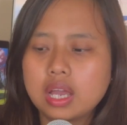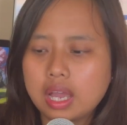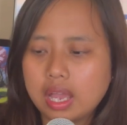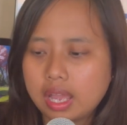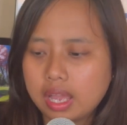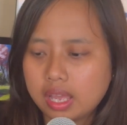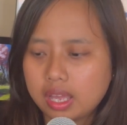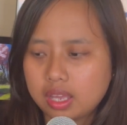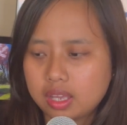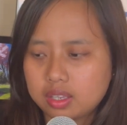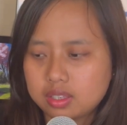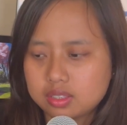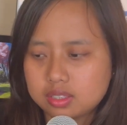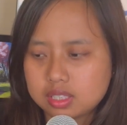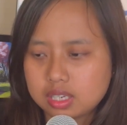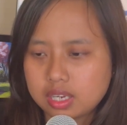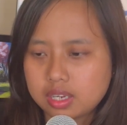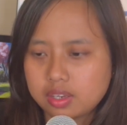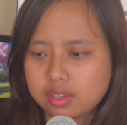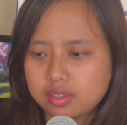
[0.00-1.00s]
and
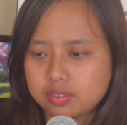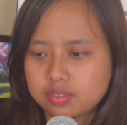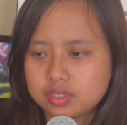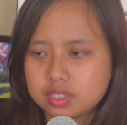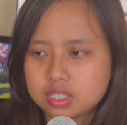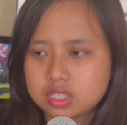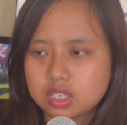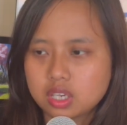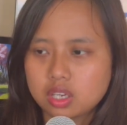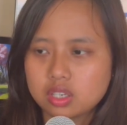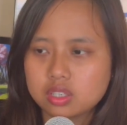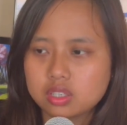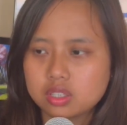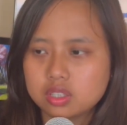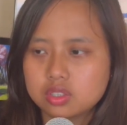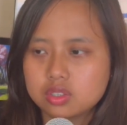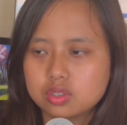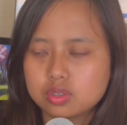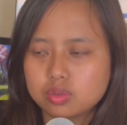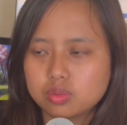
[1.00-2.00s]
I have
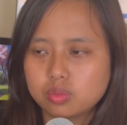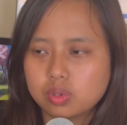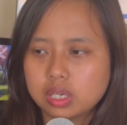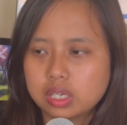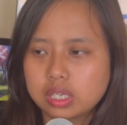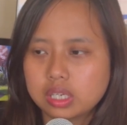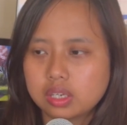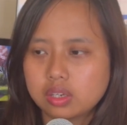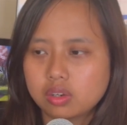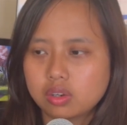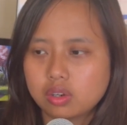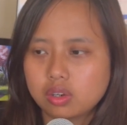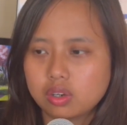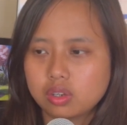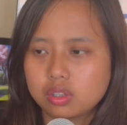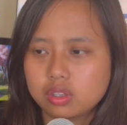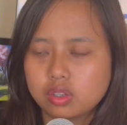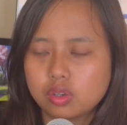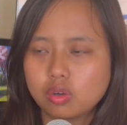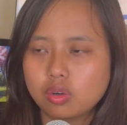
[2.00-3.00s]
started working
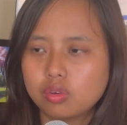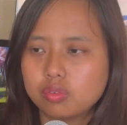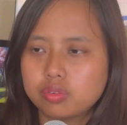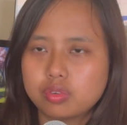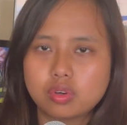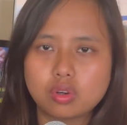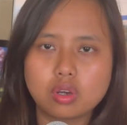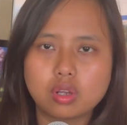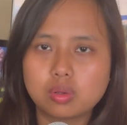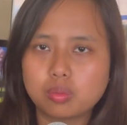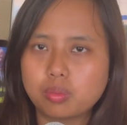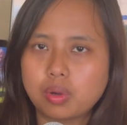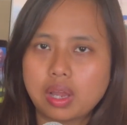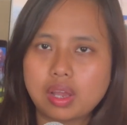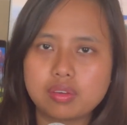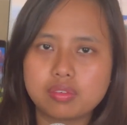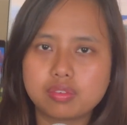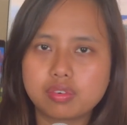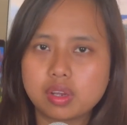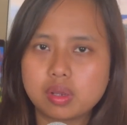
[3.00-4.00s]
on the overall
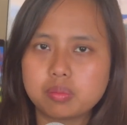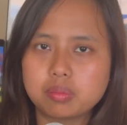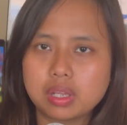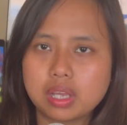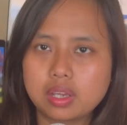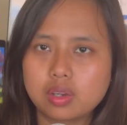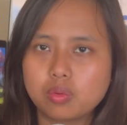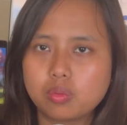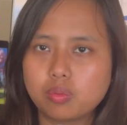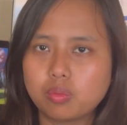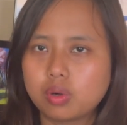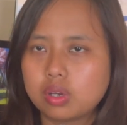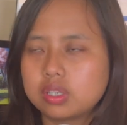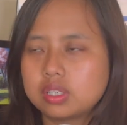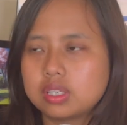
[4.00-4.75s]
wireframe, like what